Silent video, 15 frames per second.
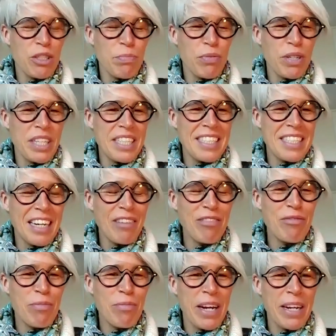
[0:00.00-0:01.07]
pretty
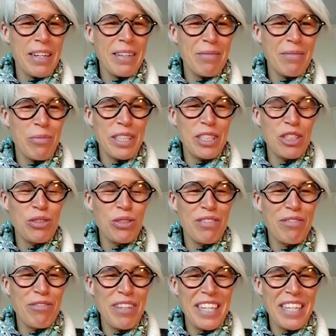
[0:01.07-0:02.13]
tough, but we
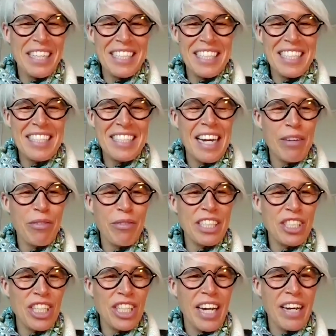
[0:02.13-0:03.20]
shouldn't feel
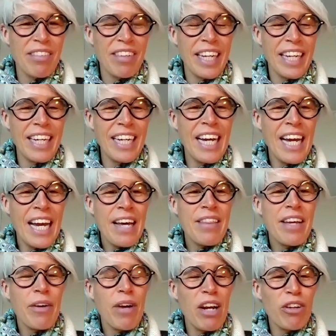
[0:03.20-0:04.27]
discouraged. I think
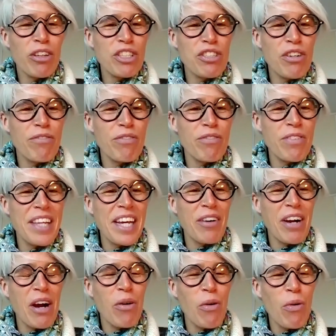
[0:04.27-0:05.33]
there are
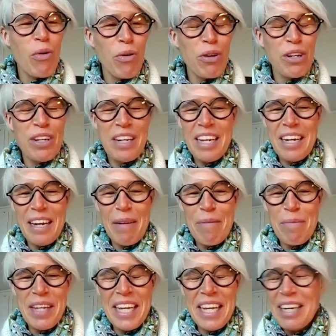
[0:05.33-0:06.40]
all,
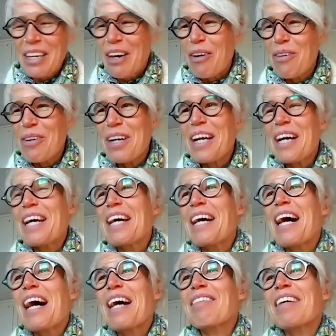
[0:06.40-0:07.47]
you know,
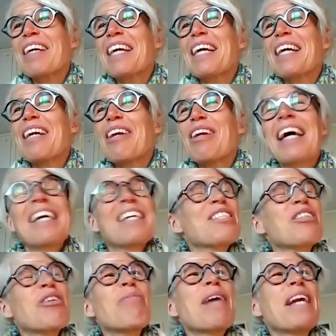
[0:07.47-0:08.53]
I think like
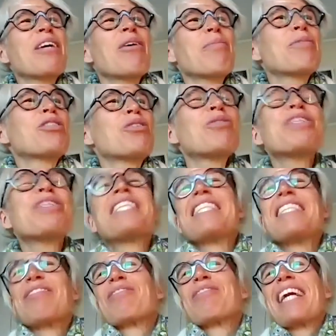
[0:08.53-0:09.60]
so many
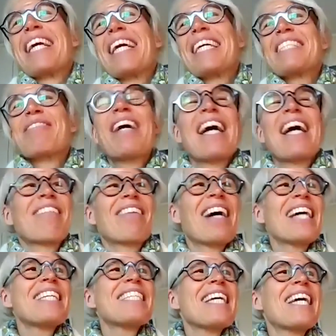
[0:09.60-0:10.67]
opportunities really as well,
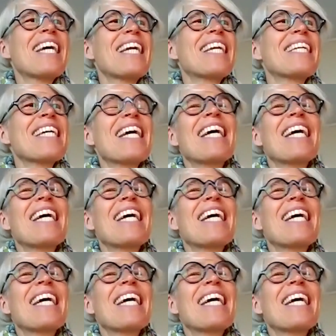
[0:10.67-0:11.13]
right? And